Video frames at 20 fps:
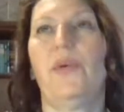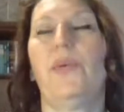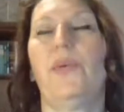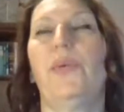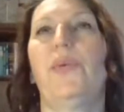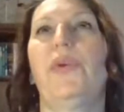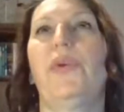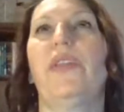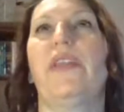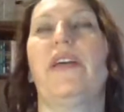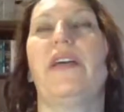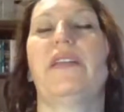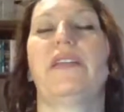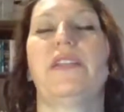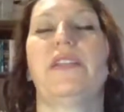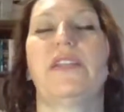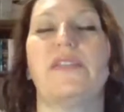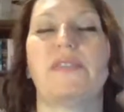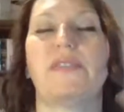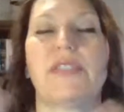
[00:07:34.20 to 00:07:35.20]
Without the
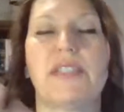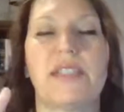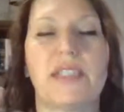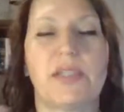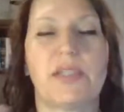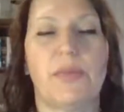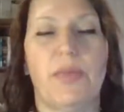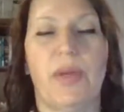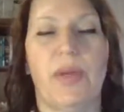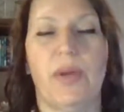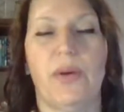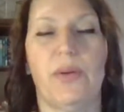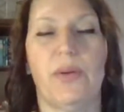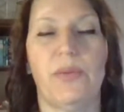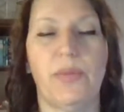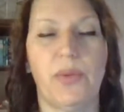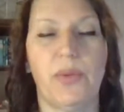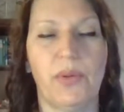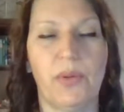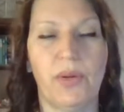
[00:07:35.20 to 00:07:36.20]
nervous system being on
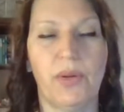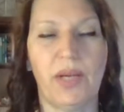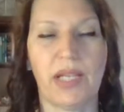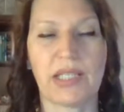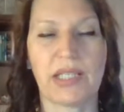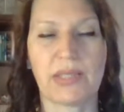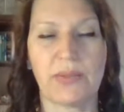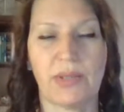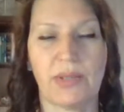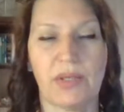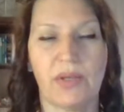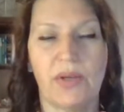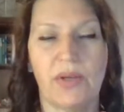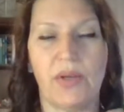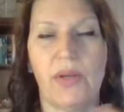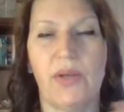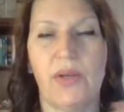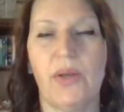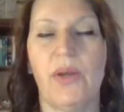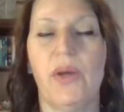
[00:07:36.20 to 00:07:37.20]
board, as we
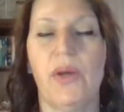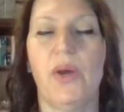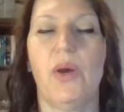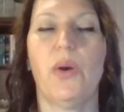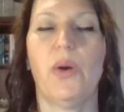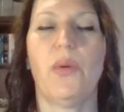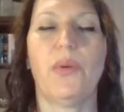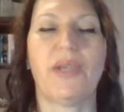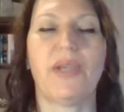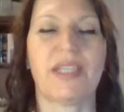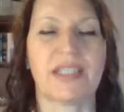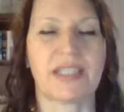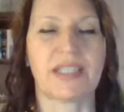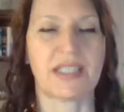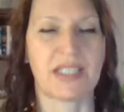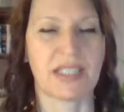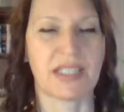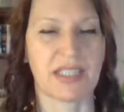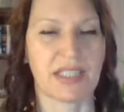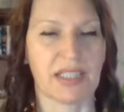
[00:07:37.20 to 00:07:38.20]
know, we get
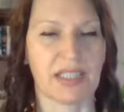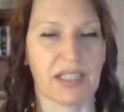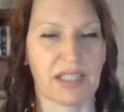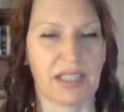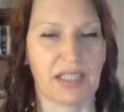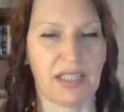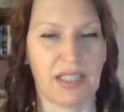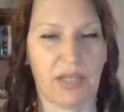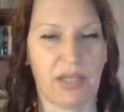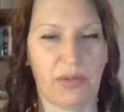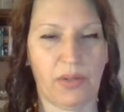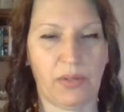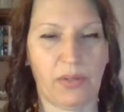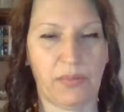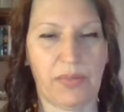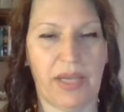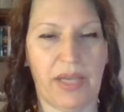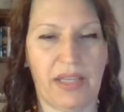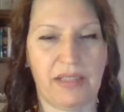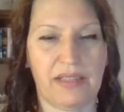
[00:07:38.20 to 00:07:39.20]
stuck in our
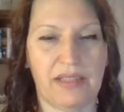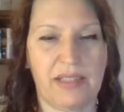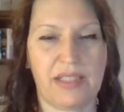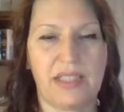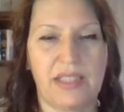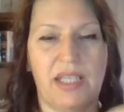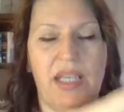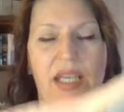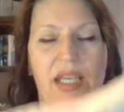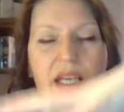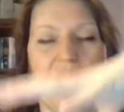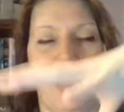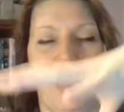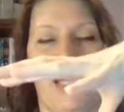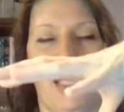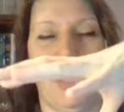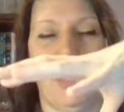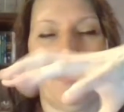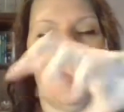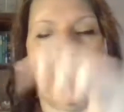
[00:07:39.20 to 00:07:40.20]
old patterns,
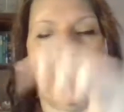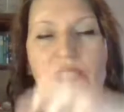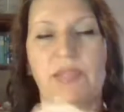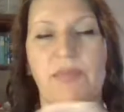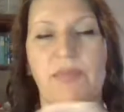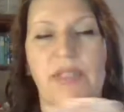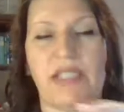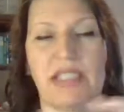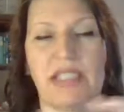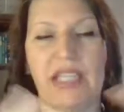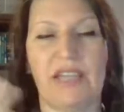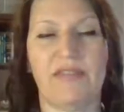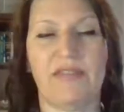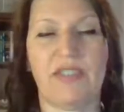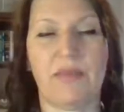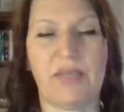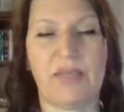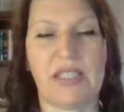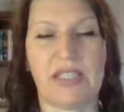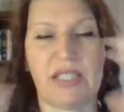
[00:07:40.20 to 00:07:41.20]
and what's perceived
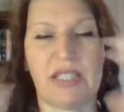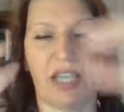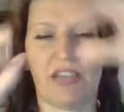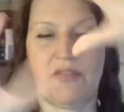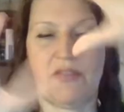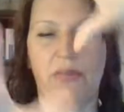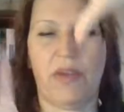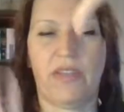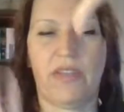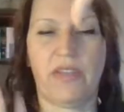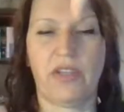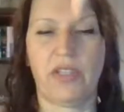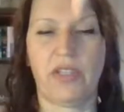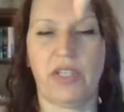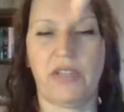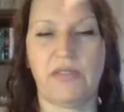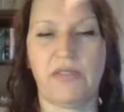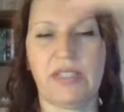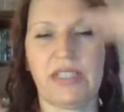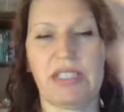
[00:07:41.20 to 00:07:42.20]
to be safe by the
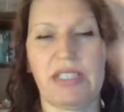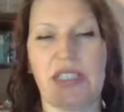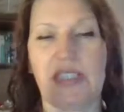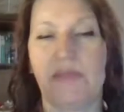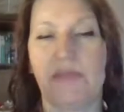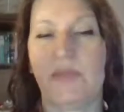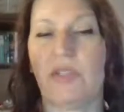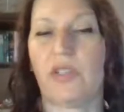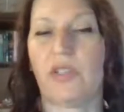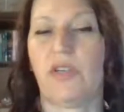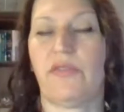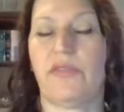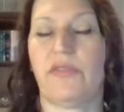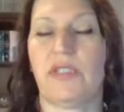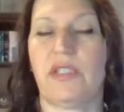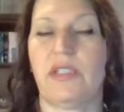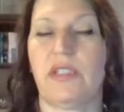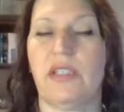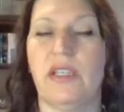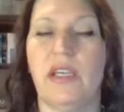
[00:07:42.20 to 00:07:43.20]
nervous system is often